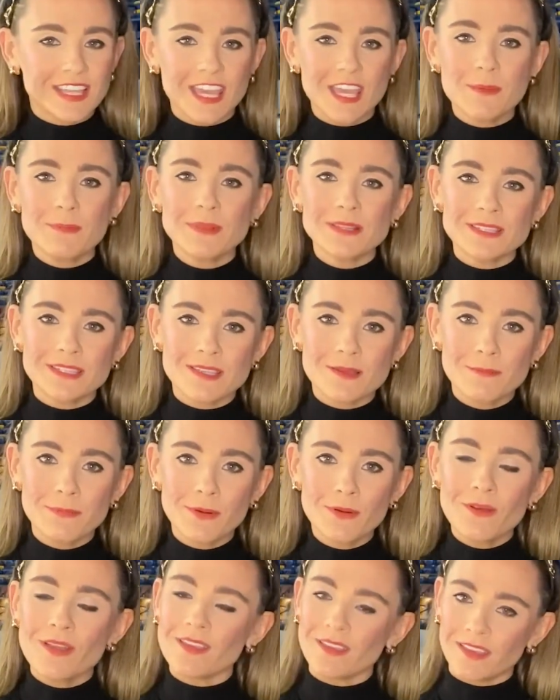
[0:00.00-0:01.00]
Keep it
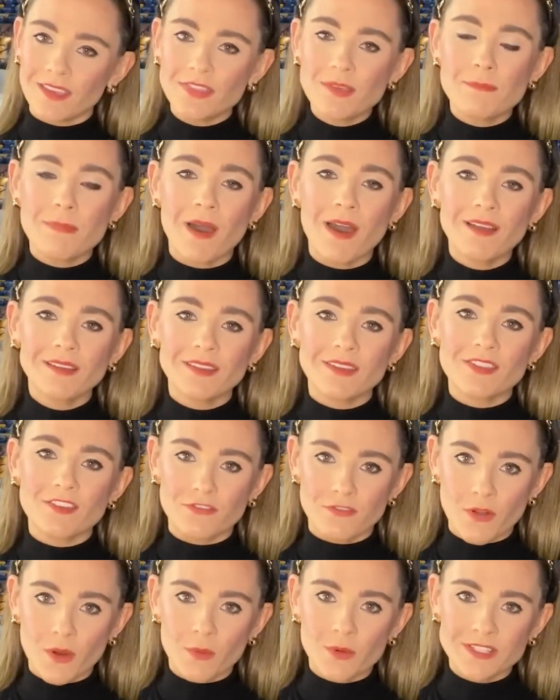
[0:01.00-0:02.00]
simple and get the puck in the
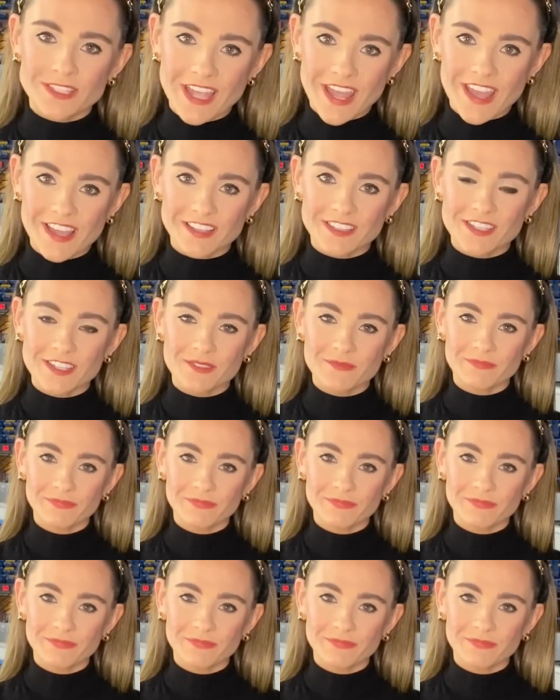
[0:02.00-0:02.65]
forward's hands.